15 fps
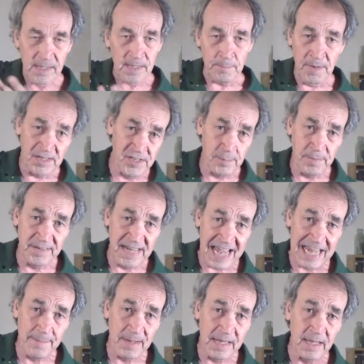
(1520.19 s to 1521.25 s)

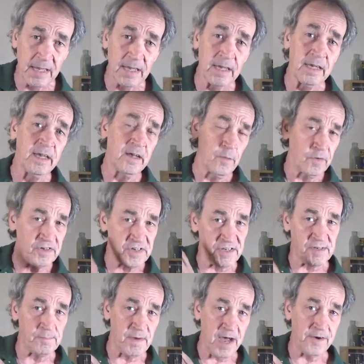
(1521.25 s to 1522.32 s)
Mesopotamia, which
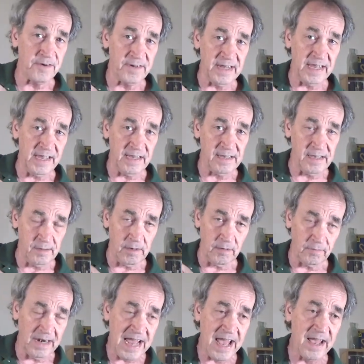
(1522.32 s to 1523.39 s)
is modern day
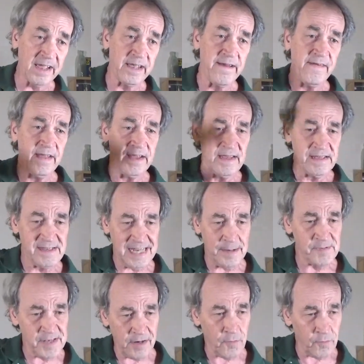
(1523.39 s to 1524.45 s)
Iraq, it
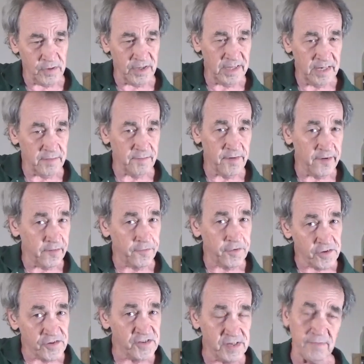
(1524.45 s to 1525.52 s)
seems like really the very
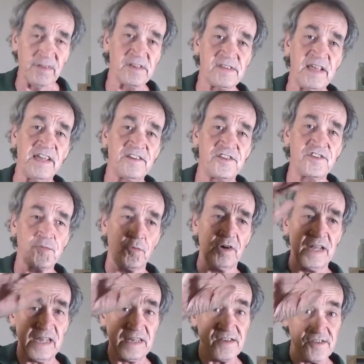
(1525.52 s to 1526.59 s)
first civilizations were
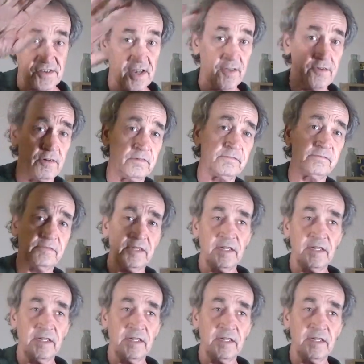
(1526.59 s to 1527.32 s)
like in southern